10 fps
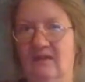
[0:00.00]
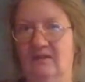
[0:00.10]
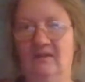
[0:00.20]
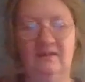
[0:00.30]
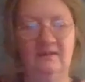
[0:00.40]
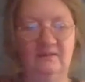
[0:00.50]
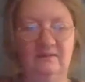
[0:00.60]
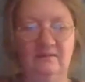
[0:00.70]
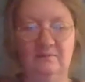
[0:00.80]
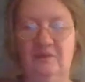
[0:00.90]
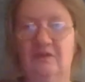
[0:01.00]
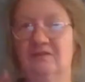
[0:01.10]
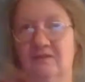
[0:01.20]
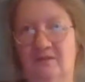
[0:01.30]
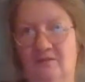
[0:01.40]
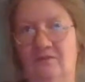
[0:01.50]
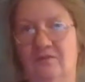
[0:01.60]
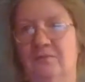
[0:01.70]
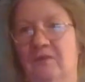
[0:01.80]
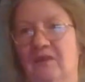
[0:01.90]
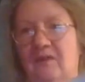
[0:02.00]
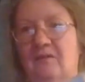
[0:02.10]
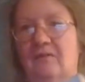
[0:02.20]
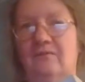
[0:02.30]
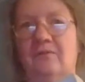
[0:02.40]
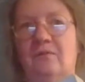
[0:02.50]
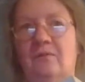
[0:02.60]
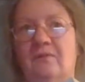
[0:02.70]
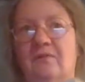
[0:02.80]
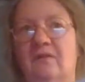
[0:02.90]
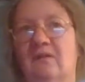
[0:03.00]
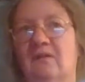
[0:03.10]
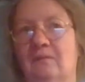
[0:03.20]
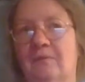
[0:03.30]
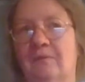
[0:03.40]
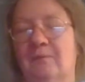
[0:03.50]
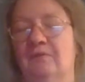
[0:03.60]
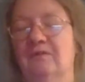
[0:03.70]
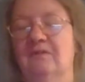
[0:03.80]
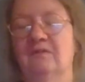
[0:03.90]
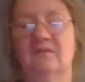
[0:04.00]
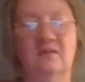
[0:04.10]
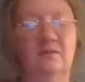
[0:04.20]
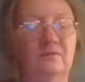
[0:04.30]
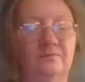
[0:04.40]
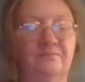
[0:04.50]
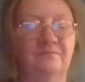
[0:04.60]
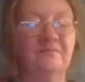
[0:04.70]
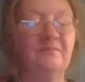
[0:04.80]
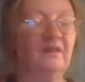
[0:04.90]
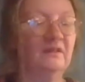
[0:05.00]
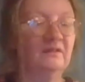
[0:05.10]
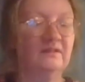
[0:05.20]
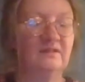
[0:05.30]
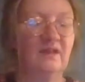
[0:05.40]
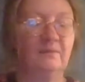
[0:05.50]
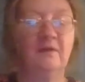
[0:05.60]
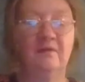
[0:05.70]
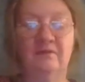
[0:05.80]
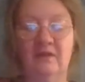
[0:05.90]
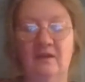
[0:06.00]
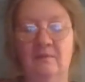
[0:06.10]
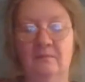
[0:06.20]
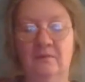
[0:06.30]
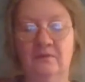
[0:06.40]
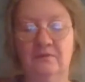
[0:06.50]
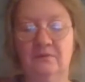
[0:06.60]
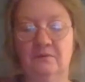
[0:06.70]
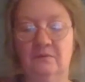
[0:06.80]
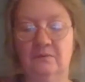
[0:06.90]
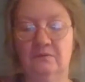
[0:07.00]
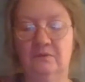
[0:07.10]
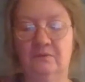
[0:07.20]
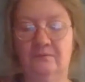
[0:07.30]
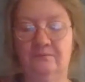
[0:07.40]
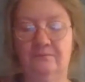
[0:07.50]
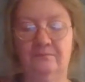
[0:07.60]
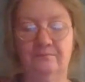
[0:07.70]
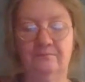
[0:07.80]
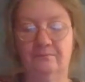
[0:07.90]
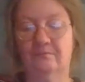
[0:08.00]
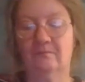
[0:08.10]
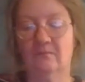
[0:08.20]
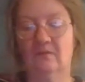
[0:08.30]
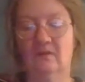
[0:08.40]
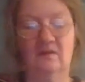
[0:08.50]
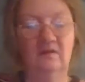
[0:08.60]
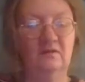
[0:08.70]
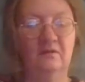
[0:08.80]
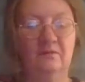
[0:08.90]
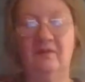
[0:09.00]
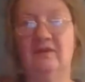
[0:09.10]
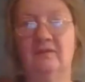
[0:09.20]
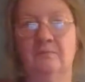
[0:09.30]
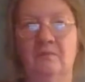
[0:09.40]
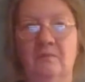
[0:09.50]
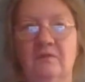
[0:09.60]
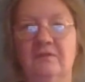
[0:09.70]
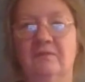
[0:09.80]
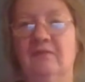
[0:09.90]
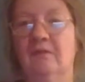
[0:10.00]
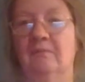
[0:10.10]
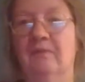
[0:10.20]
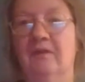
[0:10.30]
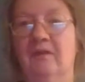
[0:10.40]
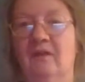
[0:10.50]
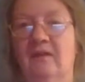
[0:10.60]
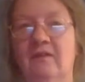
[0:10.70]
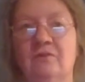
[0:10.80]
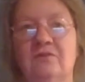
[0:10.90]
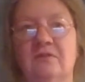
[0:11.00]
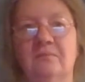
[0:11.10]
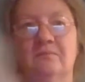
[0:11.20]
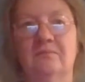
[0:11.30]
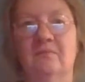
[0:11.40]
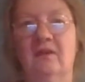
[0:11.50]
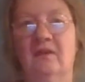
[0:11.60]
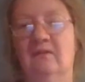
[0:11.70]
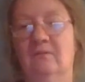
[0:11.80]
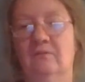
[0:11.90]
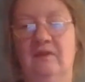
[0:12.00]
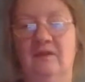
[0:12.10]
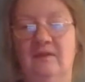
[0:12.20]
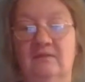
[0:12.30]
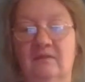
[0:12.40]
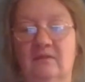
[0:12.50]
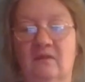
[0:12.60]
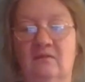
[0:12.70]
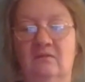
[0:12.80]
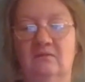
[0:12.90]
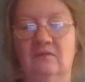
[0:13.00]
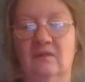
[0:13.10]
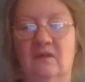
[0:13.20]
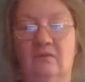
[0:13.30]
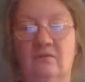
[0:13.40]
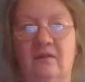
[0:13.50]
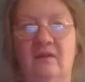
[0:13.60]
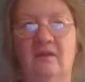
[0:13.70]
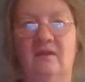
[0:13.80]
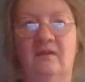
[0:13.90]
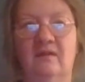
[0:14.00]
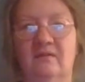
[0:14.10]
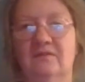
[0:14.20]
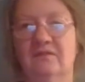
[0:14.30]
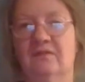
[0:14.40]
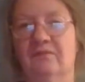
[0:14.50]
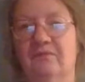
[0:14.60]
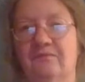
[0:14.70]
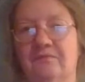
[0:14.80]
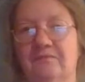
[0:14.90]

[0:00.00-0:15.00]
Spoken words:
getting, because they're also made out of old cardboard boxes. So this time I think I'm going to sort of decorate them or something, but I use them, and when I think, oh, now they are sort of,